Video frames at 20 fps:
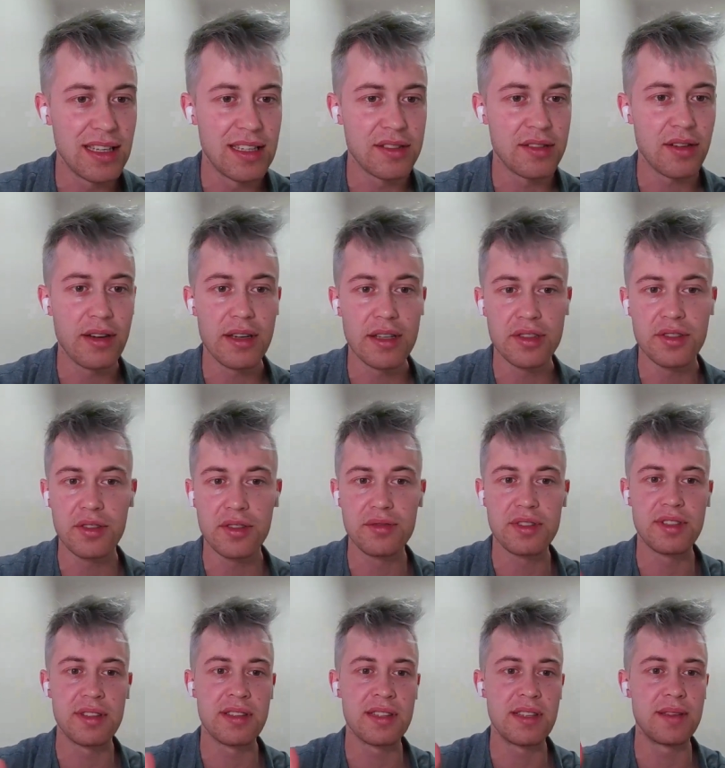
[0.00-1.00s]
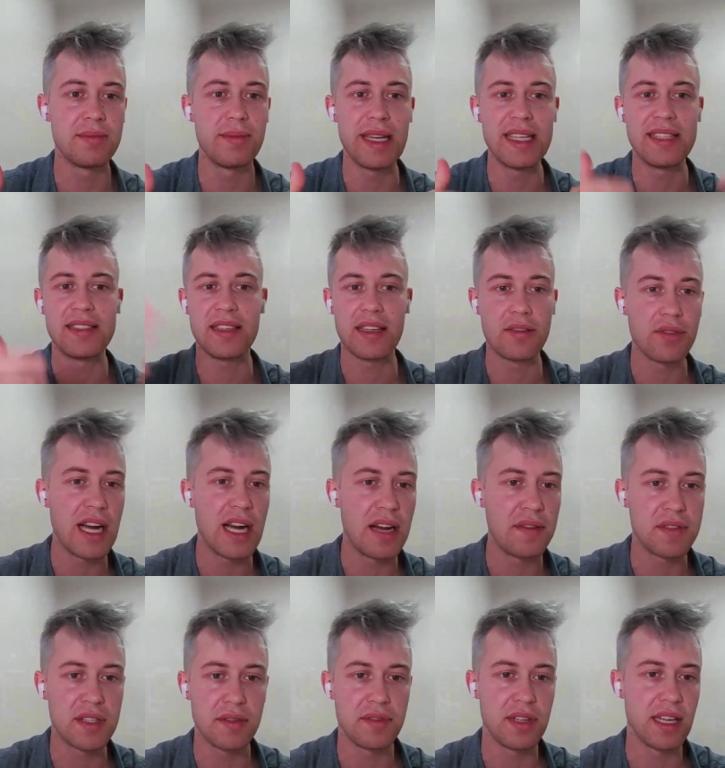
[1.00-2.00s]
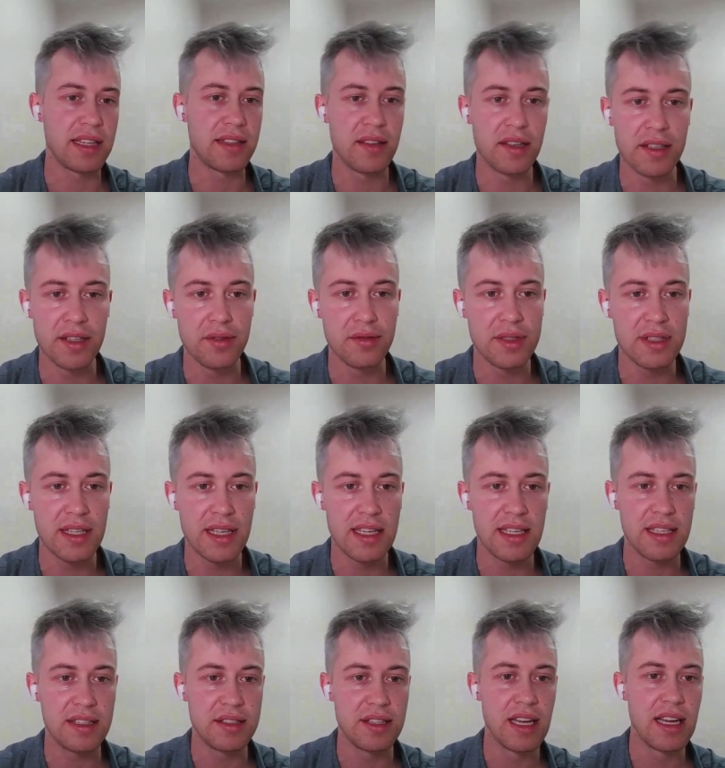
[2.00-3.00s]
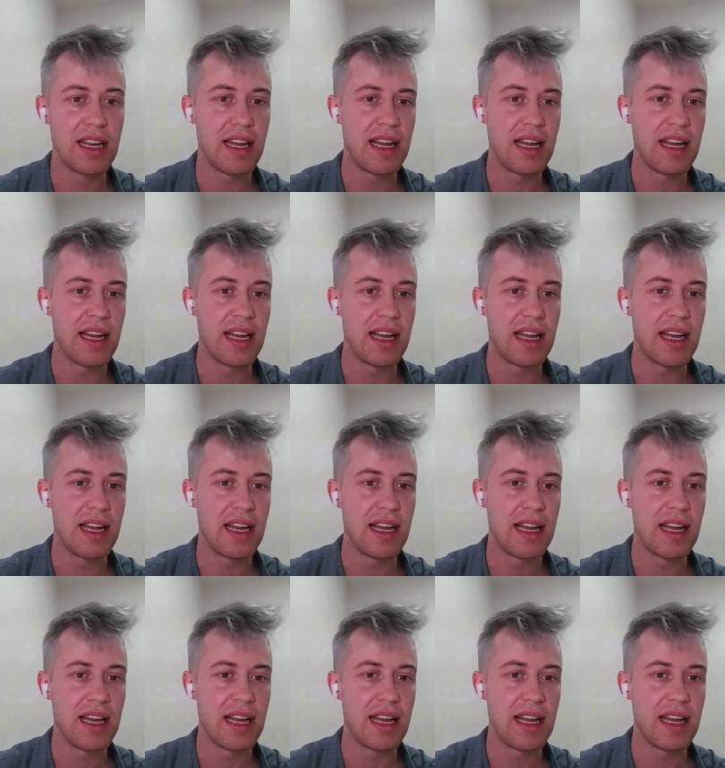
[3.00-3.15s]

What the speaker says: So I want to show them basic graphs of like their usage,